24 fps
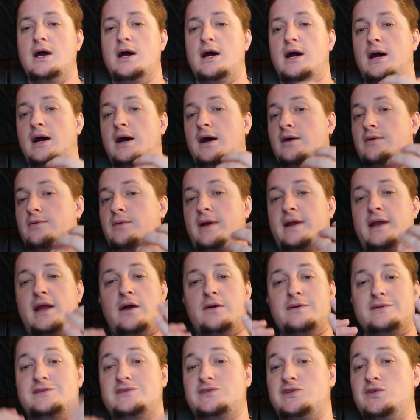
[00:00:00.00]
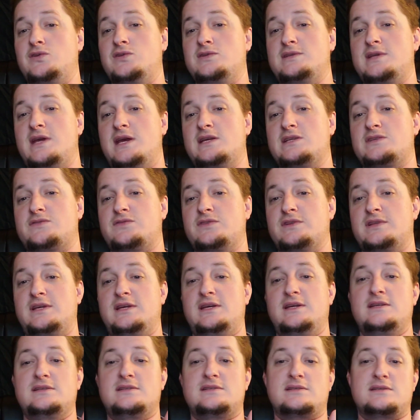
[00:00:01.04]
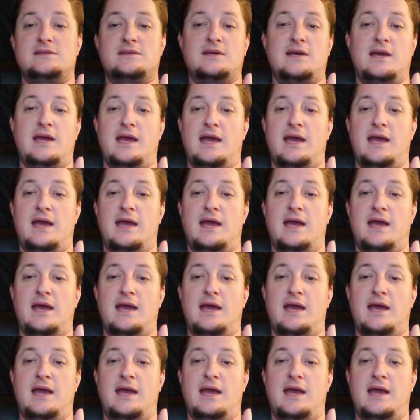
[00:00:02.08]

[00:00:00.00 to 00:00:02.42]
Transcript: Right now it's Tuesdays for these